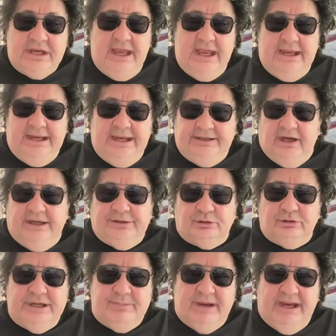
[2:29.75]
And I'd
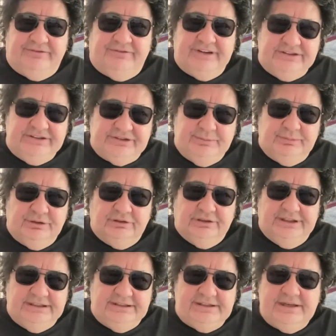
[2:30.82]
already made friends in
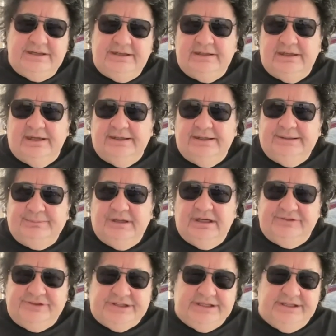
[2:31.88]
Berlin
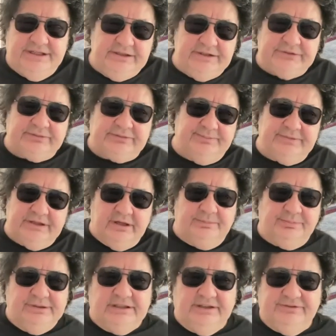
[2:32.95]
over the years that I'd
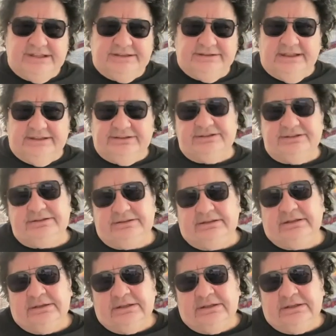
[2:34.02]
been living in London.